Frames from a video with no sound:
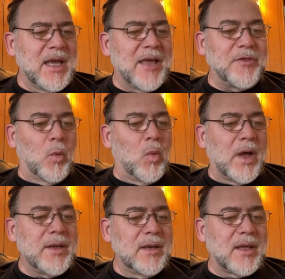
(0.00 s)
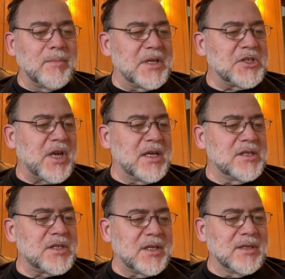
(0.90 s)
and the one can be
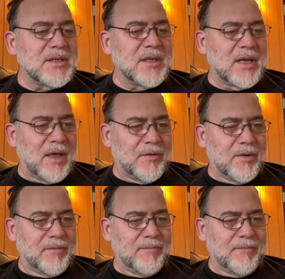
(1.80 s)
changed into the other.